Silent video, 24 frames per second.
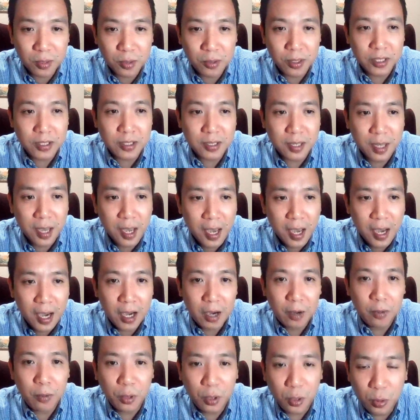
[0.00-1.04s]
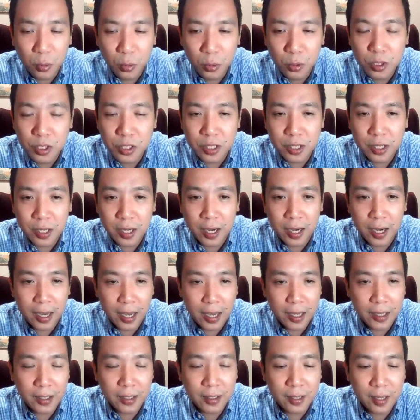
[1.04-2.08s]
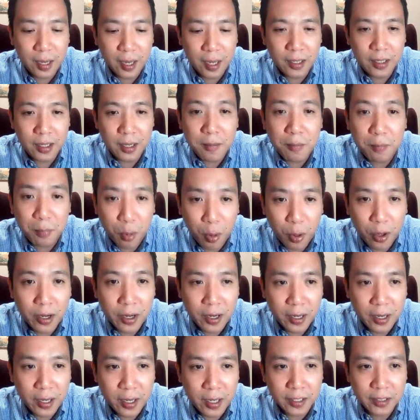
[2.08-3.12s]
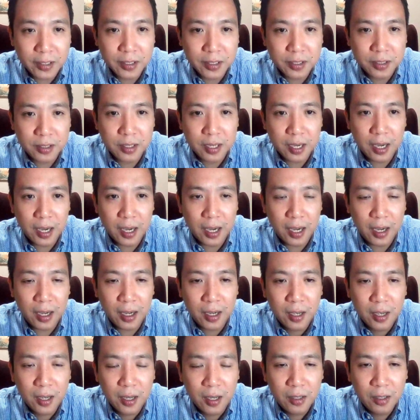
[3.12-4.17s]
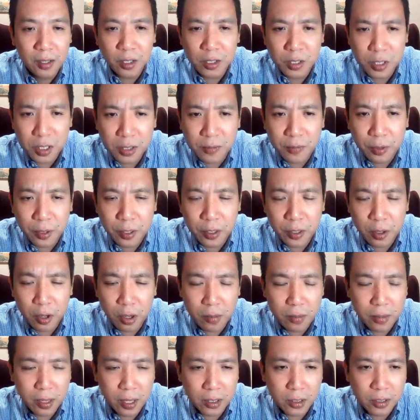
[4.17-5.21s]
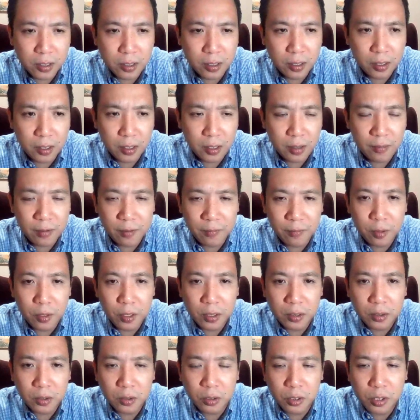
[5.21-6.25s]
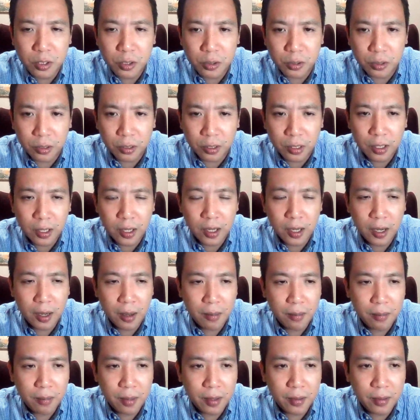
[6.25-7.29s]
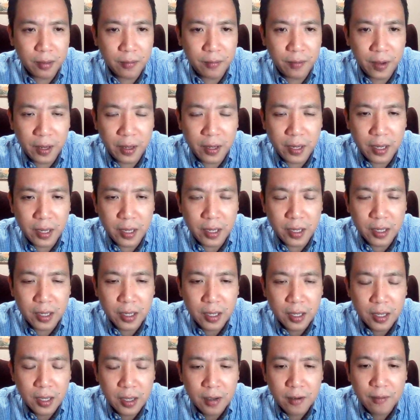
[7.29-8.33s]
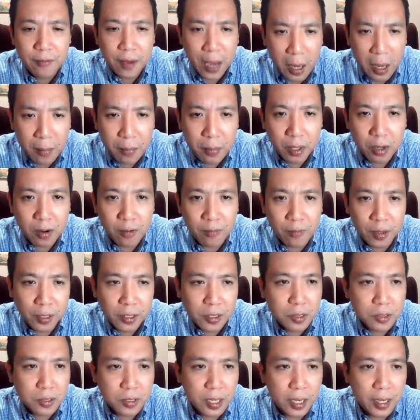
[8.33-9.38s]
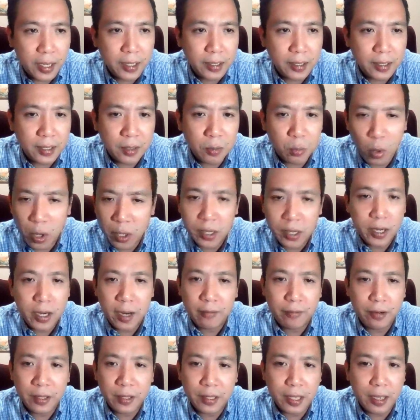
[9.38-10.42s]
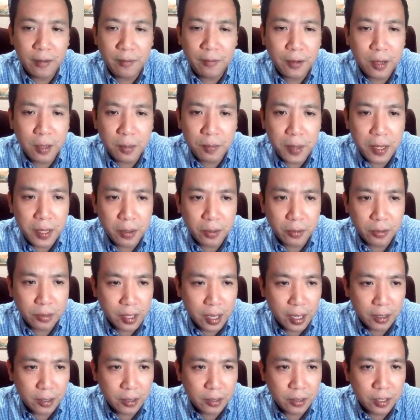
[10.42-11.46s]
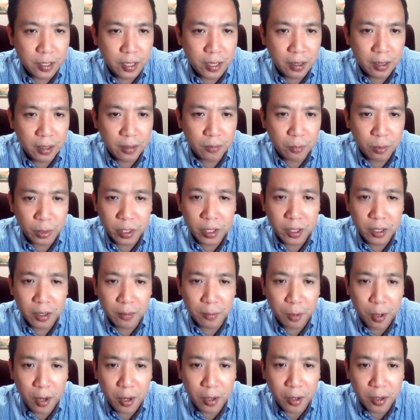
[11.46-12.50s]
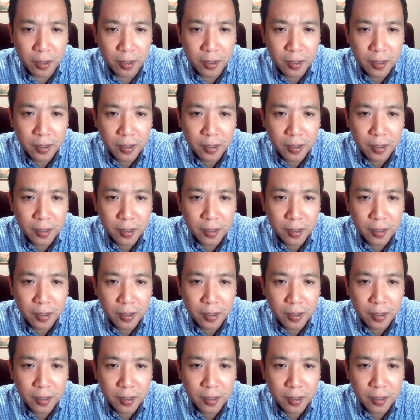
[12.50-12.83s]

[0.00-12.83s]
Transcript: So that's how huge uh, and, and important it is, uh, not just for the economy, actually, even for our culture. Um, at the very fabric of our society. One in every 10 Filipinos actually uh, working abroad.